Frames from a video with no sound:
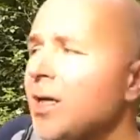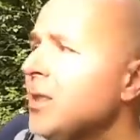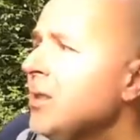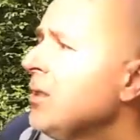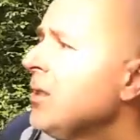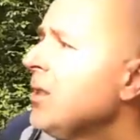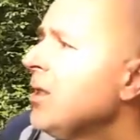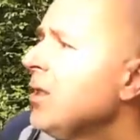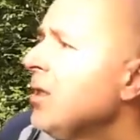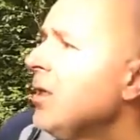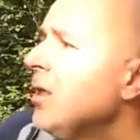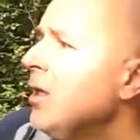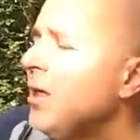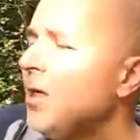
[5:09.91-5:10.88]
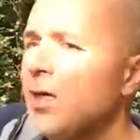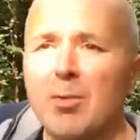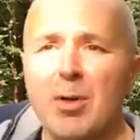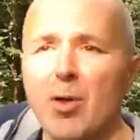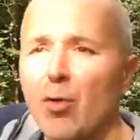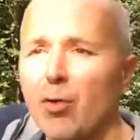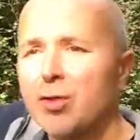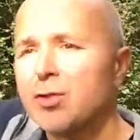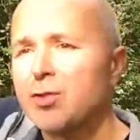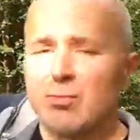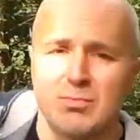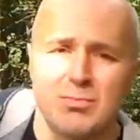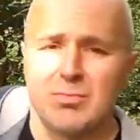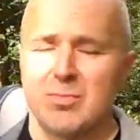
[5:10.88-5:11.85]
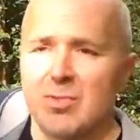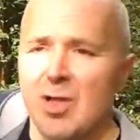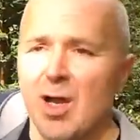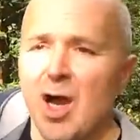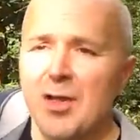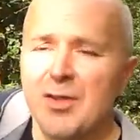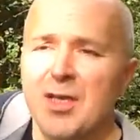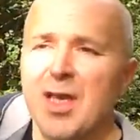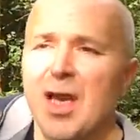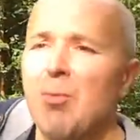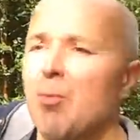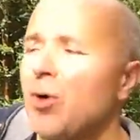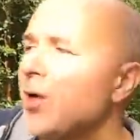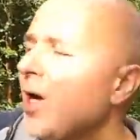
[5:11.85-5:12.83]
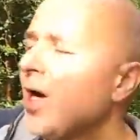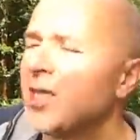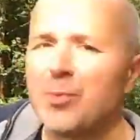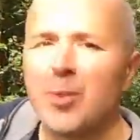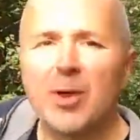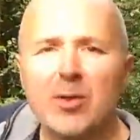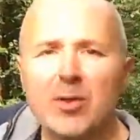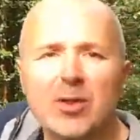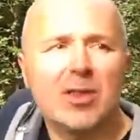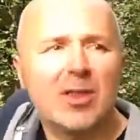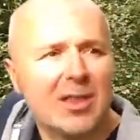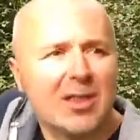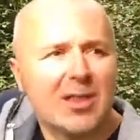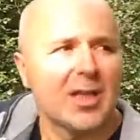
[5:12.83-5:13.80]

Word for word: it um, and others hide the camera. I suppose